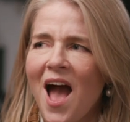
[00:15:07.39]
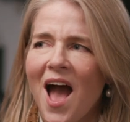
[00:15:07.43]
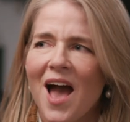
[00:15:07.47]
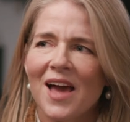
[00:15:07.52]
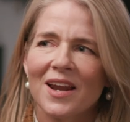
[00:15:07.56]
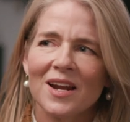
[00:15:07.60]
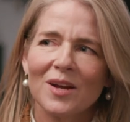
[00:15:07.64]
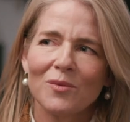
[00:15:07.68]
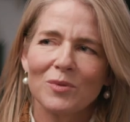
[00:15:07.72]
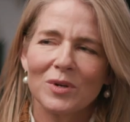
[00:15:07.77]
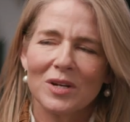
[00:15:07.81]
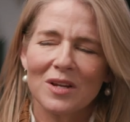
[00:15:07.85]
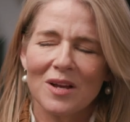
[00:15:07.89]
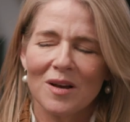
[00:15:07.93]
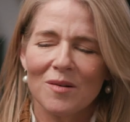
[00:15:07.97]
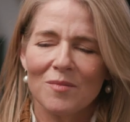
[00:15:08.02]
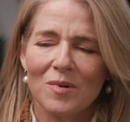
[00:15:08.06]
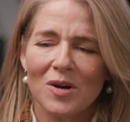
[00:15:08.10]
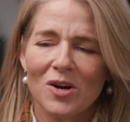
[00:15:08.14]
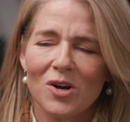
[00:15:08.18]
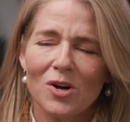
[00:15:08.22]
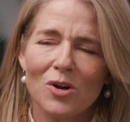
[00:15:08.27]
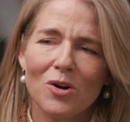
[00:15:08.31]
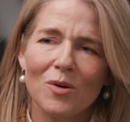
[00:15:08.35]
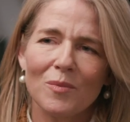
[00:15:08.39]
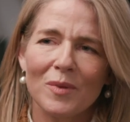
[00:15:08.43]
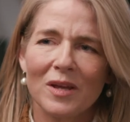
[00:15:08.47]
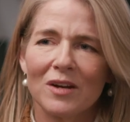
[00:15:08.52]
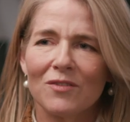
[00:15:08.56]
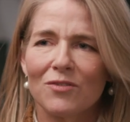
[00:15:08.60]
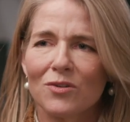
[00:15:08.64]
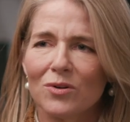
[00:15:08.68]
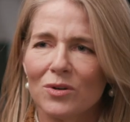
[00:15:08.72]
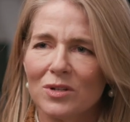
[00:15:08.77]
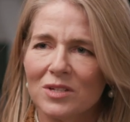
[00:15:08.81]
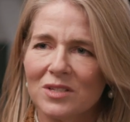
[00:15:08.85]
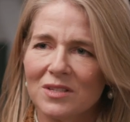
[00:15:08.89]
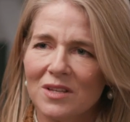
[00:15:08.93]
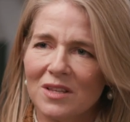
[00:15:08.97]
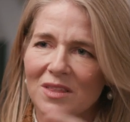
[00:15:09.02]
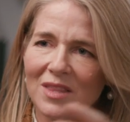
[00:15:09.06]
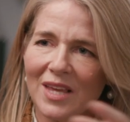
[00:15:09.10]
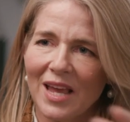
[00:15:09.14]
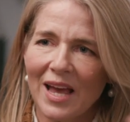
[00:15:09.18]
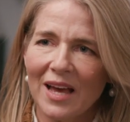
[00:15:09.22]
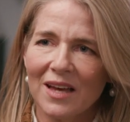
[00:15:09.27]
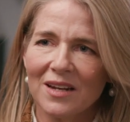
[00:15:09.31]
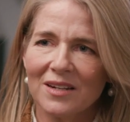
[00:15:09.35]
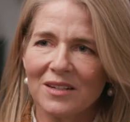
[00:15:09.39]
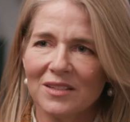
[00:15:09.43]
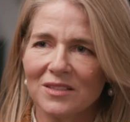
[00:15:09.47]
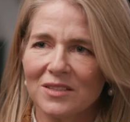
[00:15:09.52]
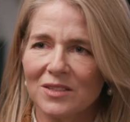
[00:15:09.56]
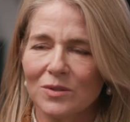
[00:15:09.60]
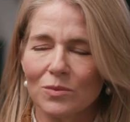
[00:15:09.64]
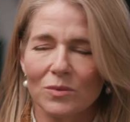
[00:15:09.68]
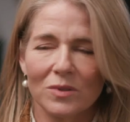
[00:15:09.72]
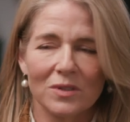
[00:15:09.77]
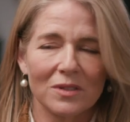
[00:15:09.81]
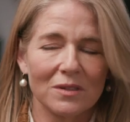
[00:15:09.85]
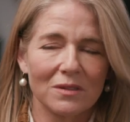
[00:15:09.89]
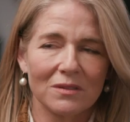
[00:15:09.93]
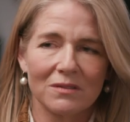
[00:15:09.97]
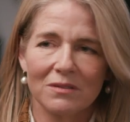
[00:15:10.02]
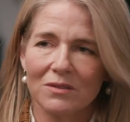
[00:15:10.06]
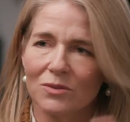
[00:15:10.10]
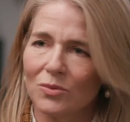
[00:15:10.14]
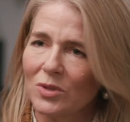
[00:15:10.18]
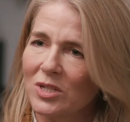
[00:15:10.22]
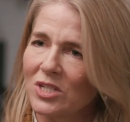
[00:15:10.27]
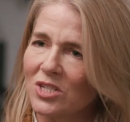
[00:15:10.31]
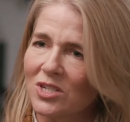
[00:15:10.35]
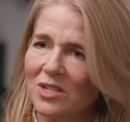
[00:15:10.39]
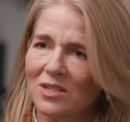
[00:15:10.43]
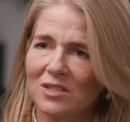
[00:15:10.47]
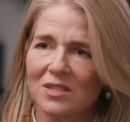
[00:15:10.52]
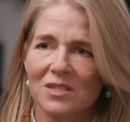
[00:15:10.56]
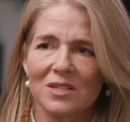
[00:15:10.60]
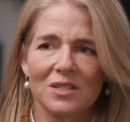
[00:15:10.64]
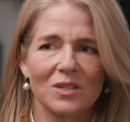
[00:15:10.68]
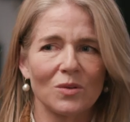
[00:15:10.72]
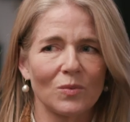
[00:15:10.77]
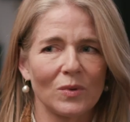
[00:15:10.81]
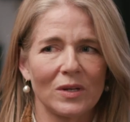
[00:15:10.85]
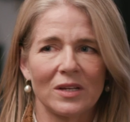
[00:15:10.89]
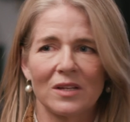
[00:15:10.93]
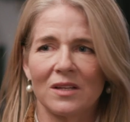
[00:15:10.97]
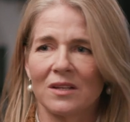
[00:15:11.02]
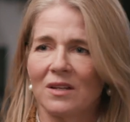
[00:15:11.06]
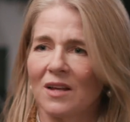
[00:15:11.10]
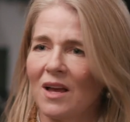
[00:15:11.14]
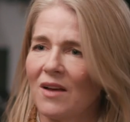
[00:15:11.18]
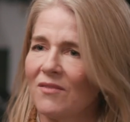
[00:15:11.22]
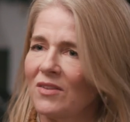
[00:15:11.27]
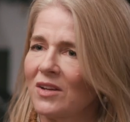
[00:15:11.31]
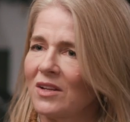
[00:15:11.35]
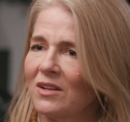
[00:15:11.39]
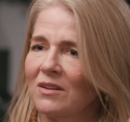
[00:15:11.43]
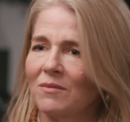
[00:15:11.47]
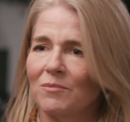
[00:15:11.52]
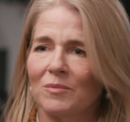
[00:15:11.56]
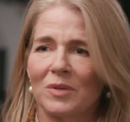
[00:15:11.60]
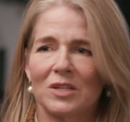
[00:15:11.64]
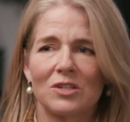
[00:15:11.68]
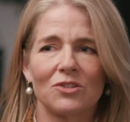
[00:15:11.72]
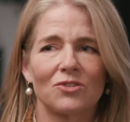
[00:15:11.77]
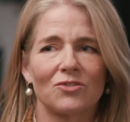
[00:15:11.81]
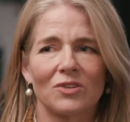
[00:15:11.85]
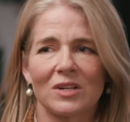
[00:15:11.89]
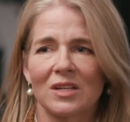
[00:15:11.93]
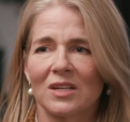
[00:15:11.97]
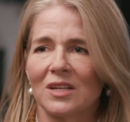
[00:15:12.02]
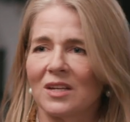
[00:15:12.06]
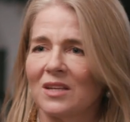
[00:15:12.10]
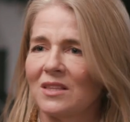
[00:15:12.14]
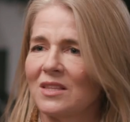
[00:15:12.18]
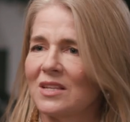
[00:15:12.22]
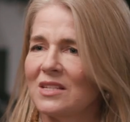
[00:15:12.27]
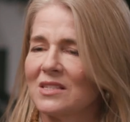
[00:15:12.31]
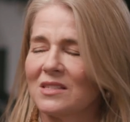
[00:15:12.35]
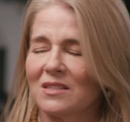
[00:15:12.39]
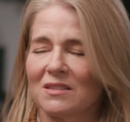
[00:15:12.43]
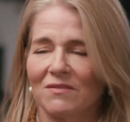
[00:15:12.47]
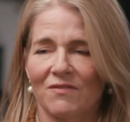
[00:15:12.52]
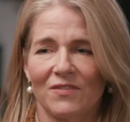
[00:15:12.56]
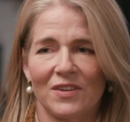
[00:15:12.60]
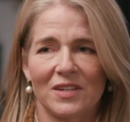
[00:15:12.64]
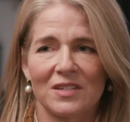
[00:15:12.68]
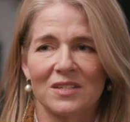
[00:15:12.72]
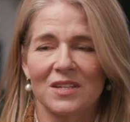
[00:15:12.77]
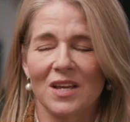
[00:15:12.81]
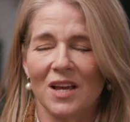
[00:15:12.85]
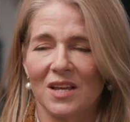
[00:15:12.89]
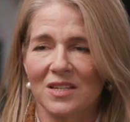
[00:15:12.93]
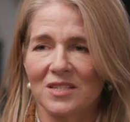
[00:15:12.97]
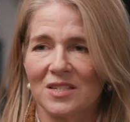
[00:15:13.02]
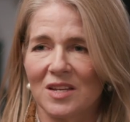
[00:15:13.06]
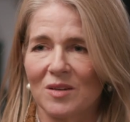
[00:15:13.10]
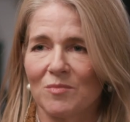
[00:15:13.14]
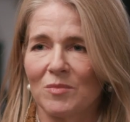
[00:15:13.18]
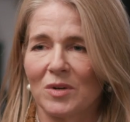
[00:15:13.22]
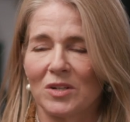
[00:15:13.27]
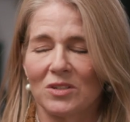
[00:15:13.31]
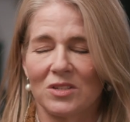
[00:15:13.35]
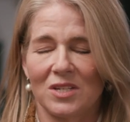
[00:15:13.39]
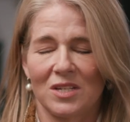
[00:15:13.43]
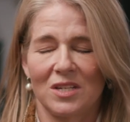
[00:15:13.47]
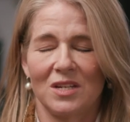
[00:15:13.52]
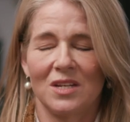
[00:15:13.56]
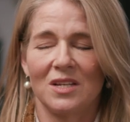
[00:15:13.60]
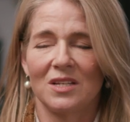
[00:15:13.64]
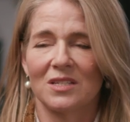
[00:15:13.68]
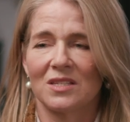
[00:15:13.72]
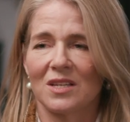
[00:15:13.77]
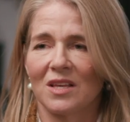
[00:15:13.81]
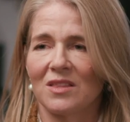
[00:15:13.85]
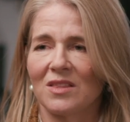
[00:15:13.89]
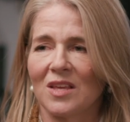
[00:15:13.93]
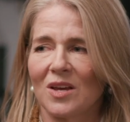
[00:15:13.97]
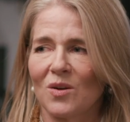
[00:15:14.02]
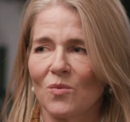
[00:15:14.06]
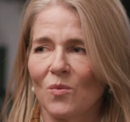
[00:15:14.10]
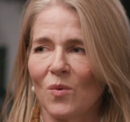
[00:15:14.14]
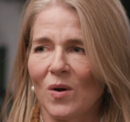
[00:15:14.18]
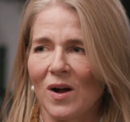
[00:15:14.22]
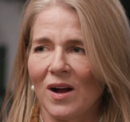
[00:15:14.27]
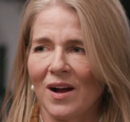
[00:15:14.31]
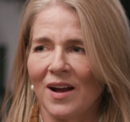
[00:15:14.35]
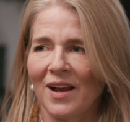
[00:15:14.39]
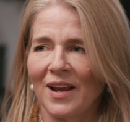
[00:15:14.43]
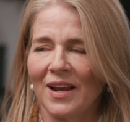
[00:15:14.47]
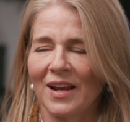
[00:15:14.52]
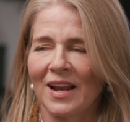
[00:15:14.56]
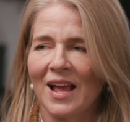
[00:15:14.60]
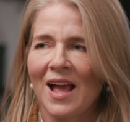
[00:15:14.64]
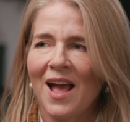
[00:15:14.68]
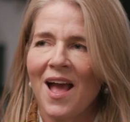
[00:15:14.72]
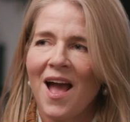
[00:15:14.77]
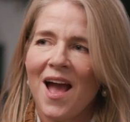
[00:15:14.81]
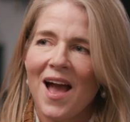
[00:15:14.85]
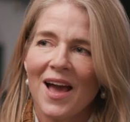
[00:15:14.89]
And I would come home, and of course the adults were 3 sheets to the wind, having been drinking these fantastic martinis and then wine.